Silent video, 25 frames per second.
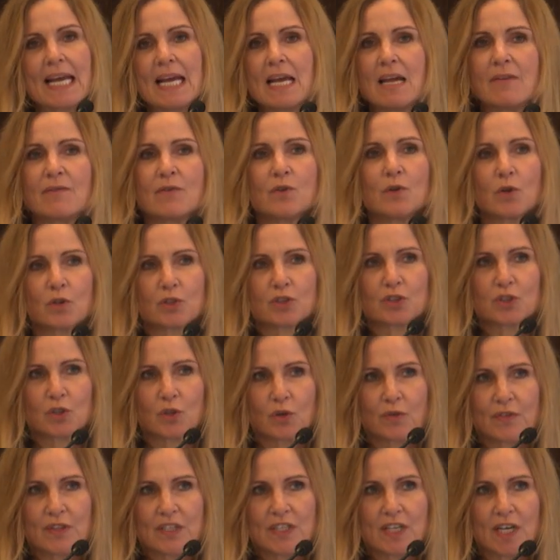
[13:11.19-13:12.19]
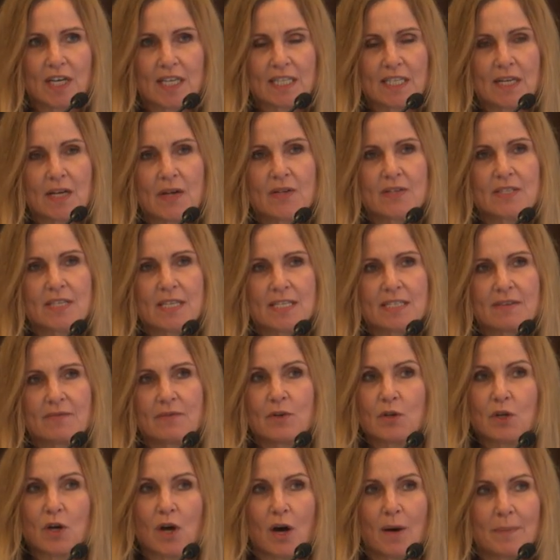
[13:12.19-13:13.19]
if you're not sure of the diagnosis, if
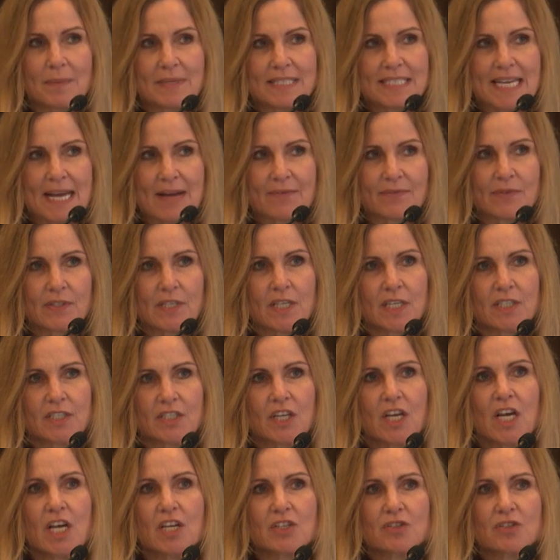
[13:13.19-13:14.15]
you can't be definite,